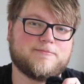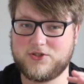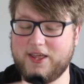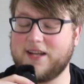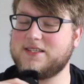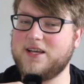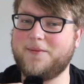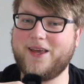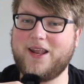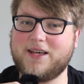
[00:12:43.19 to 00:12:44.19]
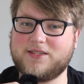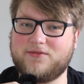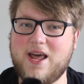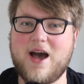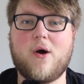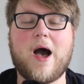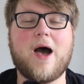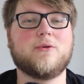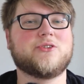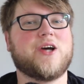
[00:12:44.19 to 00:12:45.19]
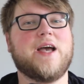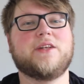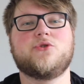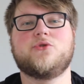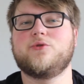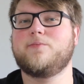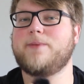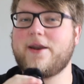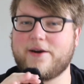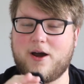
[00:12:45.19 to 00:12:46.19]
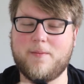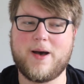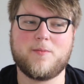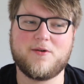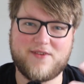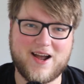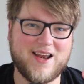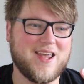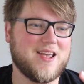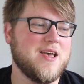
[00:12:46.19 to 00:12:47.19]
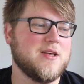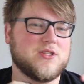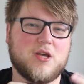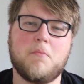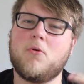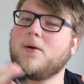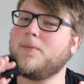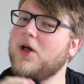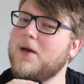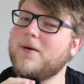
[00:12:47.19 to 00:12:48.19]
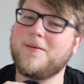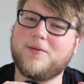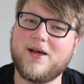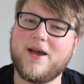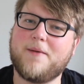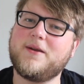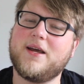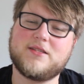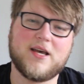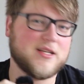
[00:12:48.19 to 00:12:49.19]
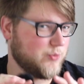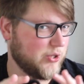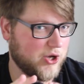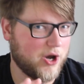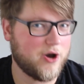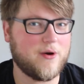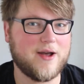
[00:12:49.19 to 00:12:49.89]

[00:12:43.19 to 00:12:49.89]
So that is the update. As of now, I will try to do better about providing some more play-by-play updates as we go.